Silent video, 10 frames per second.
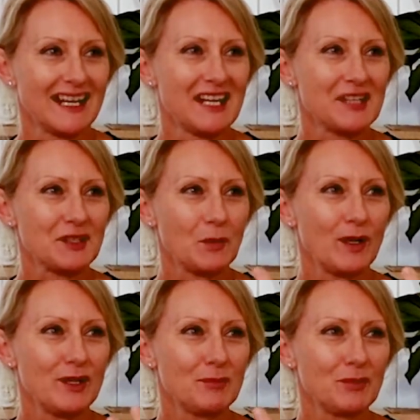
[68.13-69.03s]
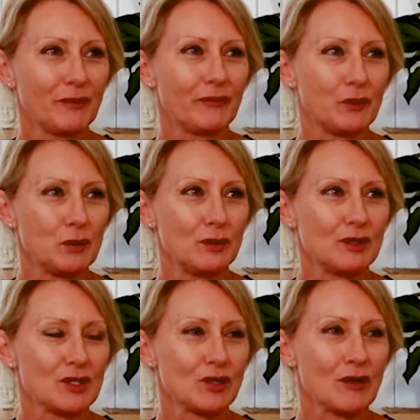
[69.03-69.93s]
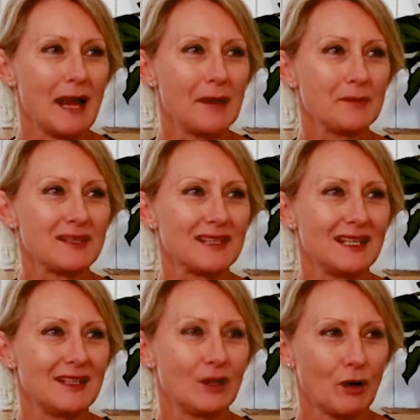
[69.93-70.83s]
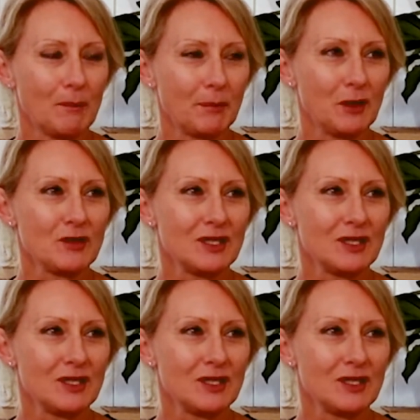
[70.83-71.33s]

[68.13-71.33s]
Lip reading: So when you put food scraps in your compost,